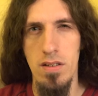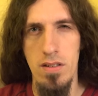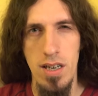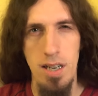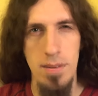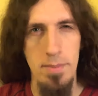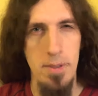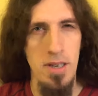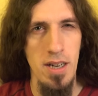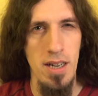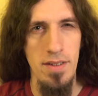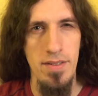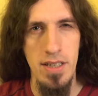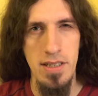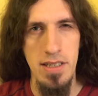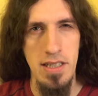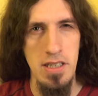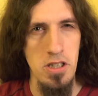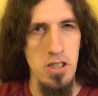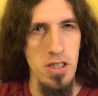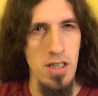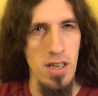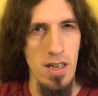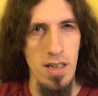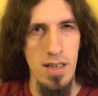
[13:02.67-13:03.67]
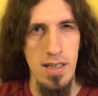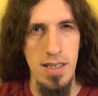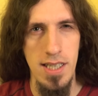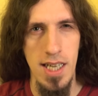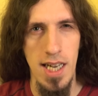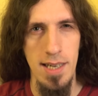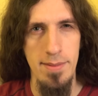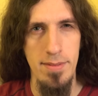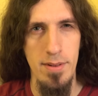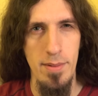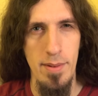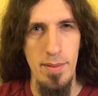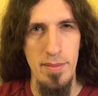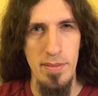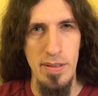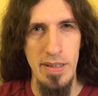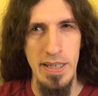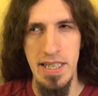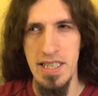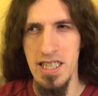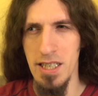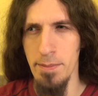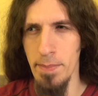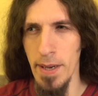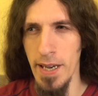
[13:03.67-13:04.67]
rhyme you're having such a hard time
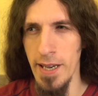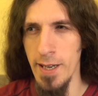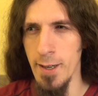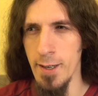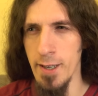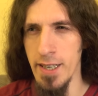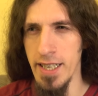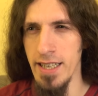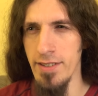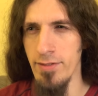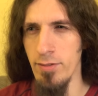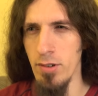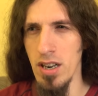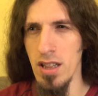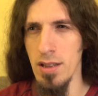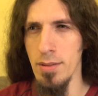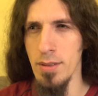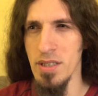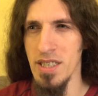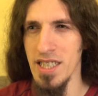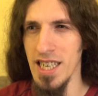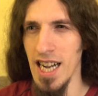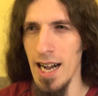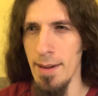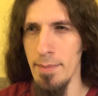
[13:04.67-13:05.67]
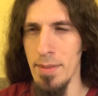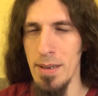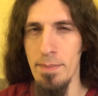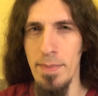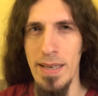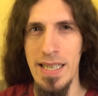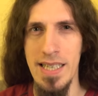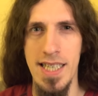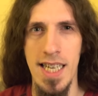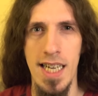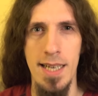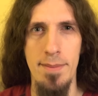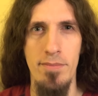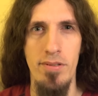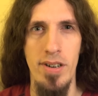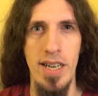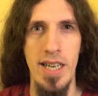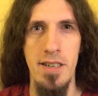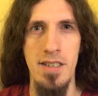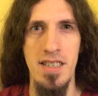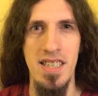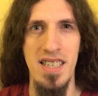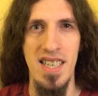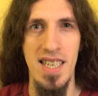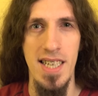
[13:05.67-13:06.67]
remembering is a parody of one of the most common bedtime
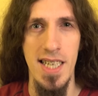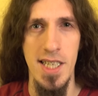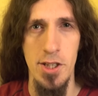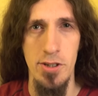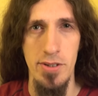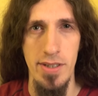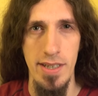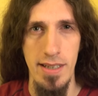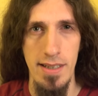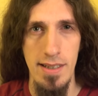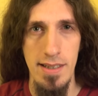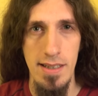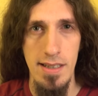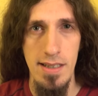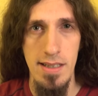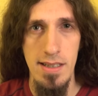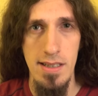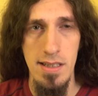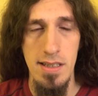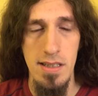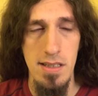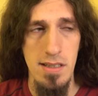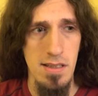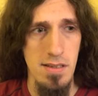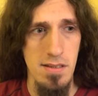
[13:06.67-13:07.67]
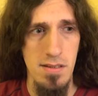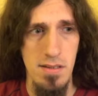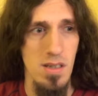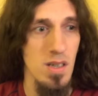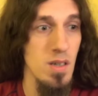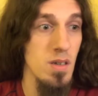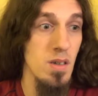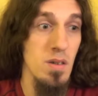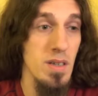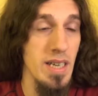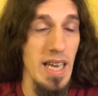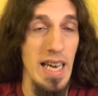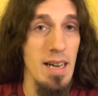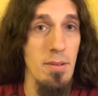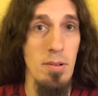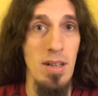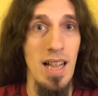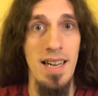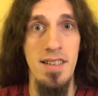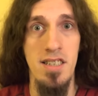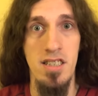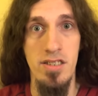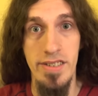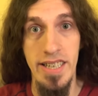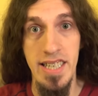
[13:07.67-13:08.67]
prayers in the country. Okay, well,
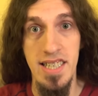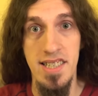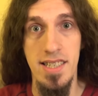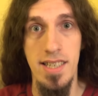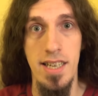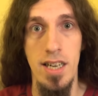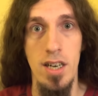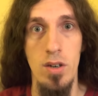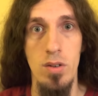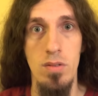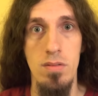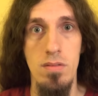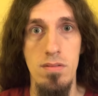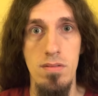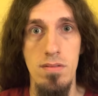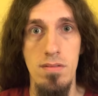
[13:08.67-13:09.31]
how's the rest go?